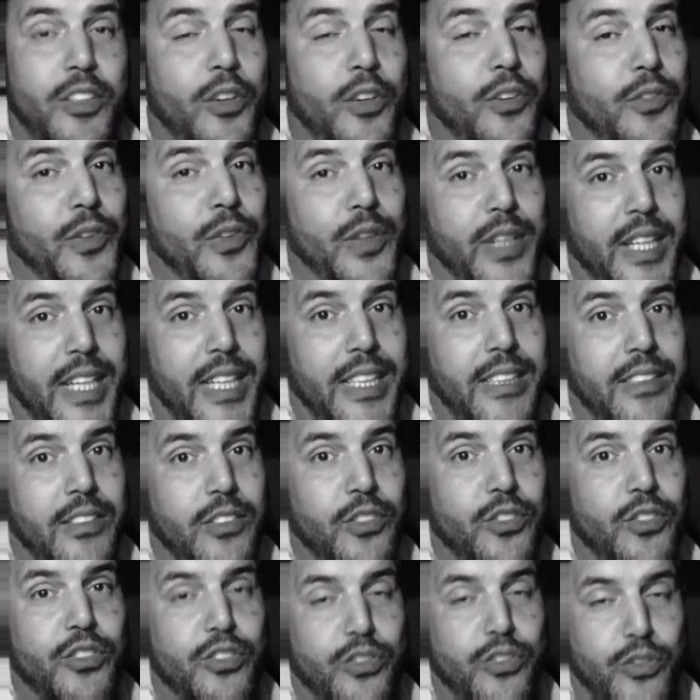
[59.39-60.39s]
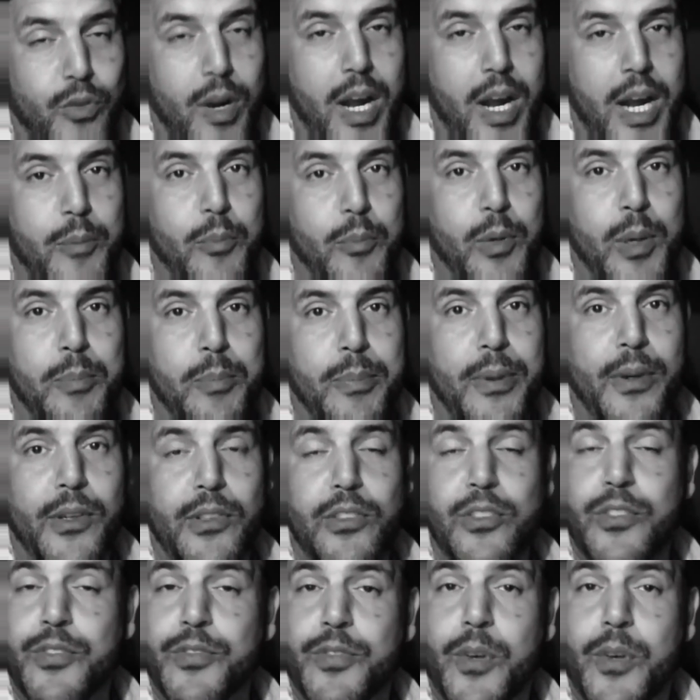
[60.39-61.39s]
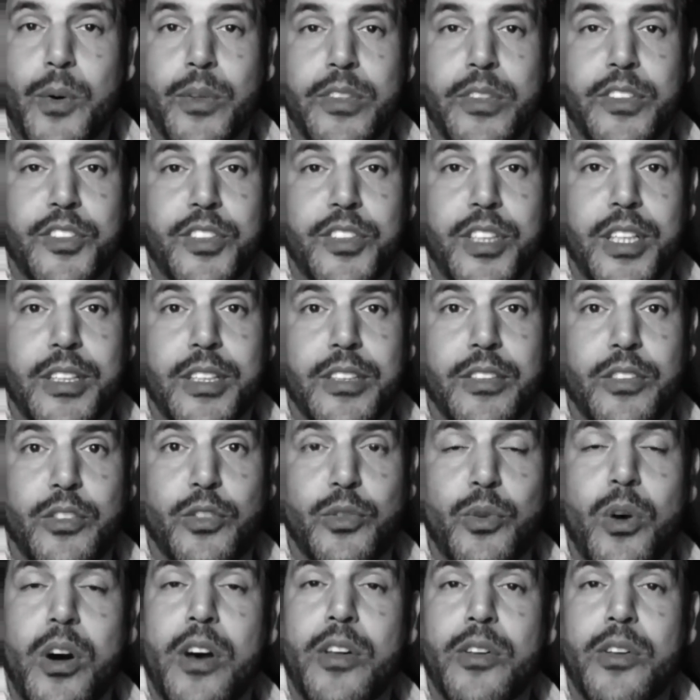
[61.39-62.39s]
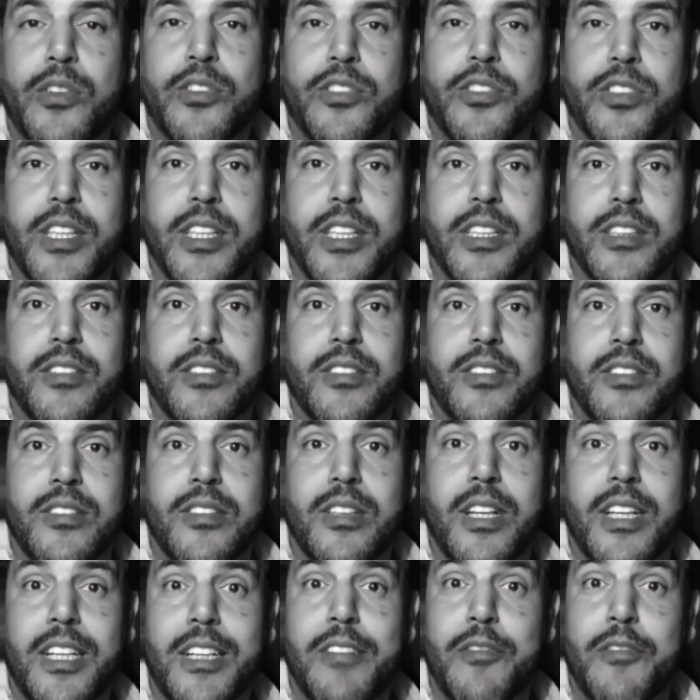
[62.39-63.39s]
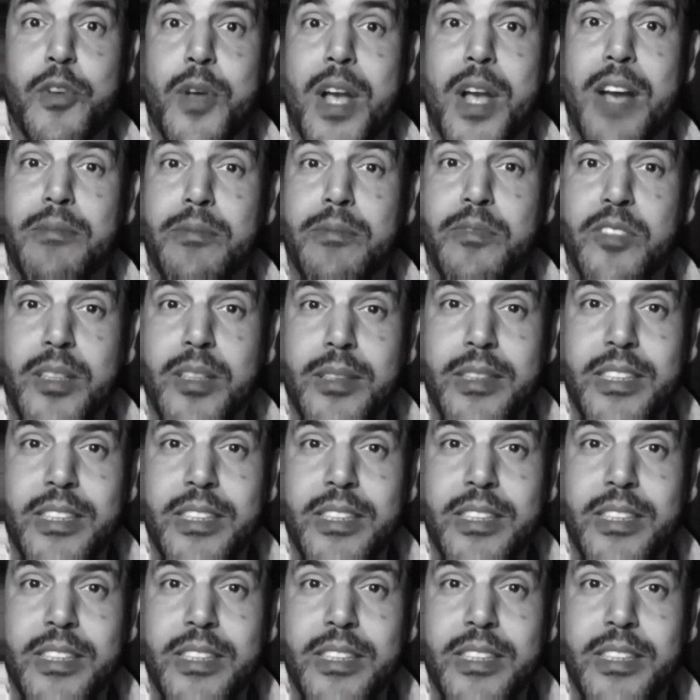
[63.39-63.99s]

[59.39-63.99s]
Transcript: Don't forget to subscribe, repost, forward, share. Do all those things. And if you haven't done